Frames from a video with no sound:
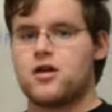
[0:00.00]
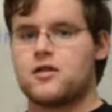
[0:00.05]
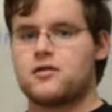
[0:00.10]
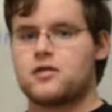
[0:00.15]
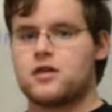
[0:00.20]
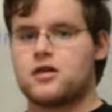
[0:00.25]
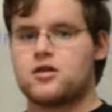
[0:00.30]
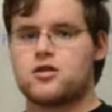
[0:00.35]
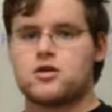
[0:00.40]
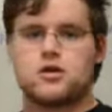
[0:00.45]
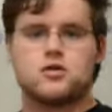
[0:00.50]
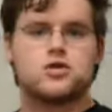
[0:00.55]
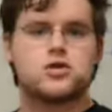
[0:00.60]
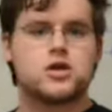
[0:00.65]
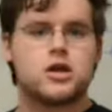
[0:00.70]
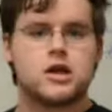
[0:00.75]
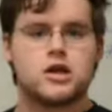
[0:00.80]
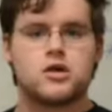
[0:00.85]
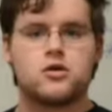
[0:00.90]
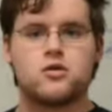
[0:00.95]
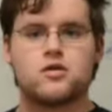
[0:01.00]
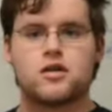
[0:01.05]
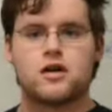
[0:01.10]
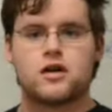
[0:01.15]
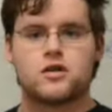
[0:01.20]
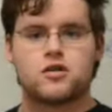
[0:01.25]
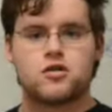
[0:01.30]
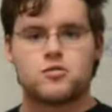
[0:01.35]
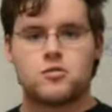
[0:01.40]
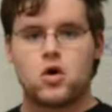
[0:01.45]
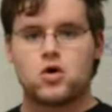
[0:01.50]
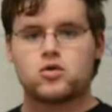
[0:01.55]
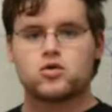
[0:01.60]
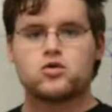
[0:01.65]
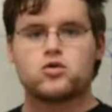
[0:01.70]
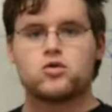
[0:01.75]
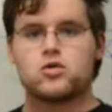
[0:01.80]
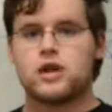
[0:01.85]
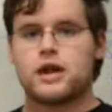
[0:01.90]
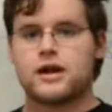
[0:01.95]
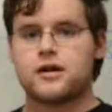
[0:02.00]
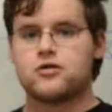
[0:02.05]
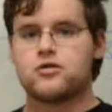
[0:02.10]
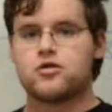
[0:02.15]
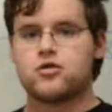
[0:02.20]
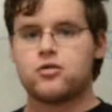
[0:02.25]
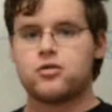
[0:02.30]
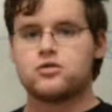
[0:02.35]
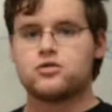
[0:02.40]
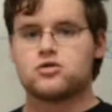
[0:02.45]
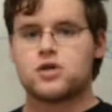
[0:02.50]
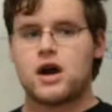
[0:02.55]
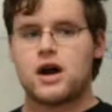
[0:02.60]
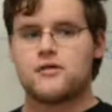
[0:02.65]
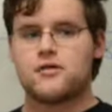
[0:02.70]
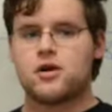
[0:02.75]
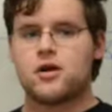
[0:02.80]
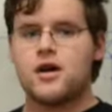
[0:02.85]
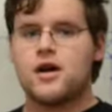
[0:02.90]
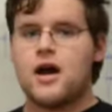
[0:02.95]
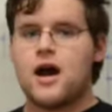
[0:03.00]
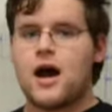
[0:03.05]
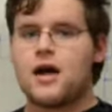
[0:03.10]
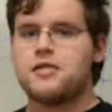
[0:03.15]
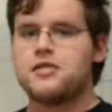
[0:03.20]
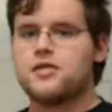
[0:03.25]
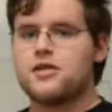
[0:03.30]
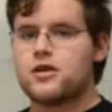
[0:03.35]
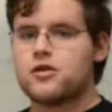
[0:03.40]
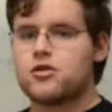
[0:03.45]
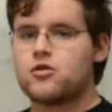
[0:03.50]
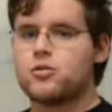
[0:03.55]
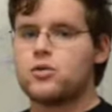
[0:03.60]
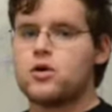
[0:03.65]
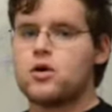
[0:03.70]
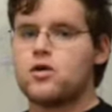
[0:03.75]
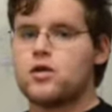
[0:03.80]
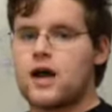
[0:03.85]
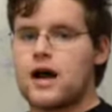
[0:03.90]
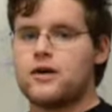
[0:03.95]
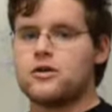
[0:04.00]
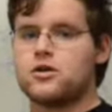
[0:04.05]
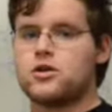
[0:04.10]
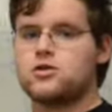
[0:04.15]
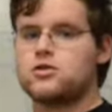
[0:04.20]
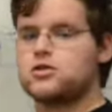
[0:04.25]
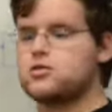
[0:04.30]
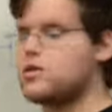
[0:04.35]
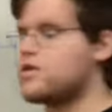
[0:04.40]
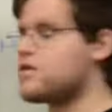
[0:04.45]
of this, usually using a small tool like a screwdriver. And this will allow you to